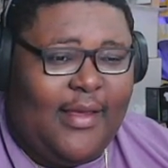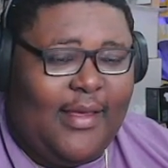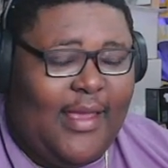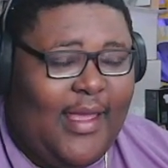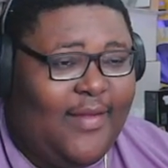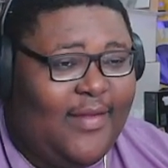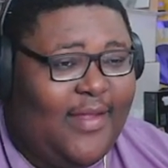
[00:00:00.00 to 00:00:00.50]

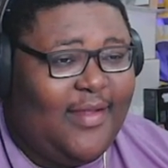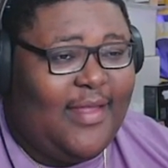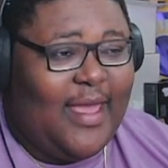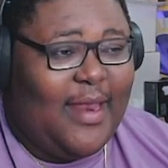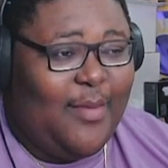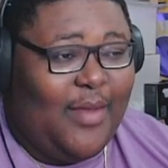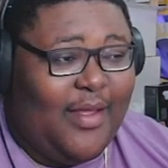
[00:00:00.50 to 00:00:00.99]
His
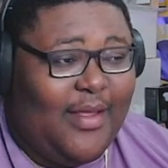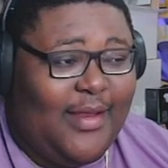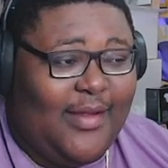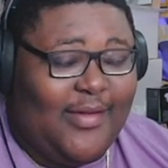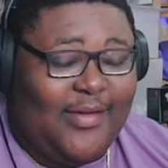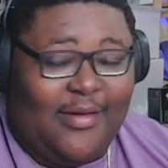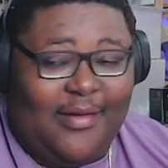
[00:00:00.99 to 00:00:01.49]
discount
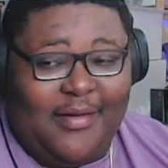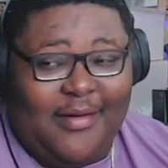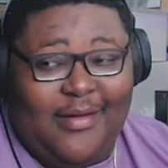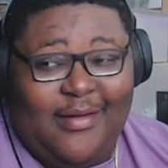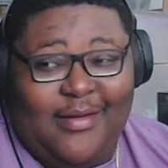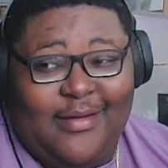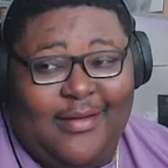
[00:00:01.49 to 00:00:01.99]
abilities are
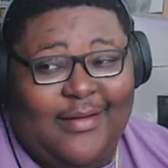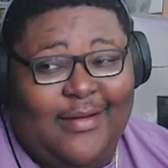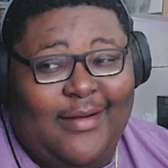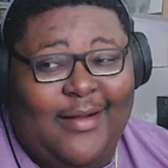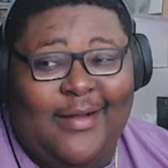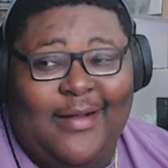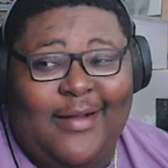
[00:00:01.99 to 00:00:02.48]

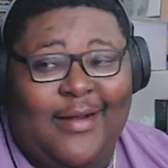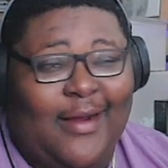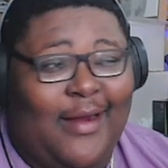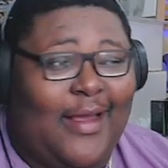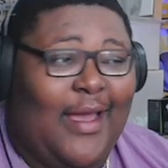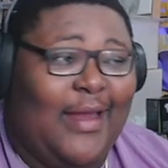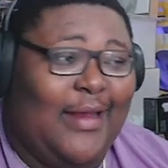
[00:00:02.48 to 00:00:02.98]

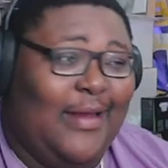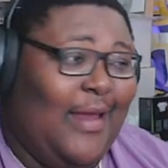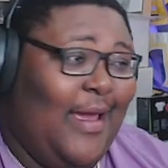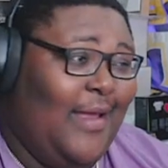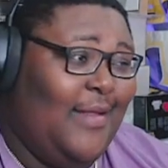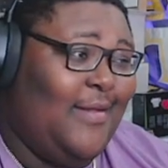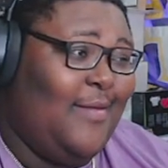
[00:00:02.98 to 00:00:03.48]
kind of
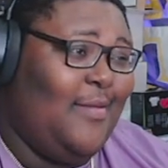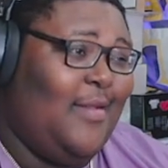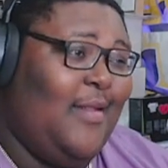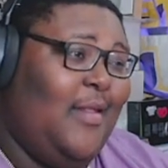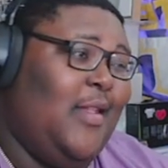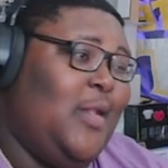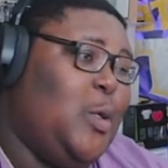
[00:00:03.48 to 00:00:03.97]
nice.
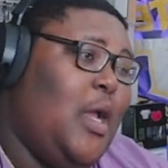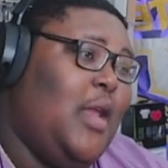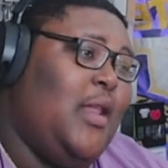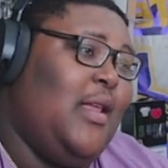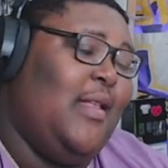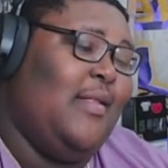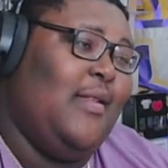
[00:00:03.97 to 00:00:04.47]
So let's try
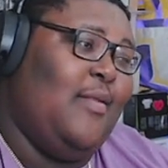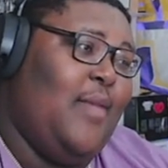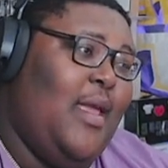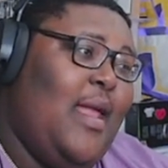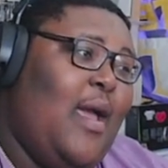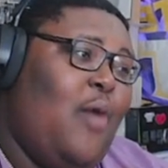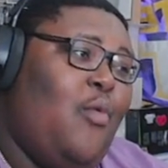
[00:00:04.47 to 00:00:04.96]
to get this,
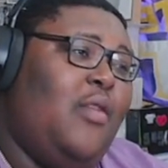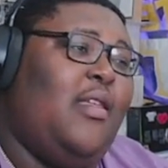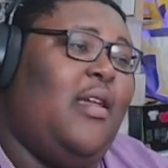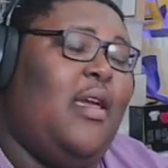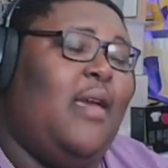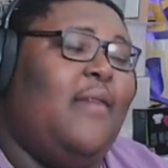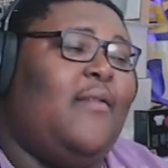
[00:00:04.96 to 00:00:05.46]
man. I want the
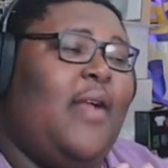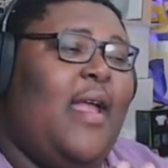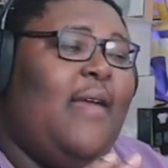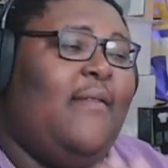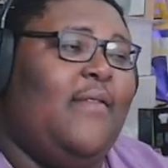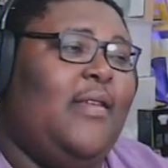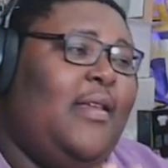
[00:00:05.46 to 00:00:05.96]
cover
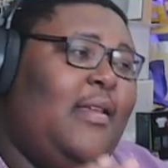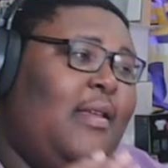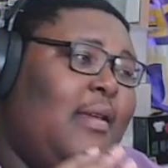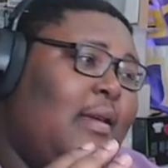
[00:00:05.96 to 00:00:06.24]
athlete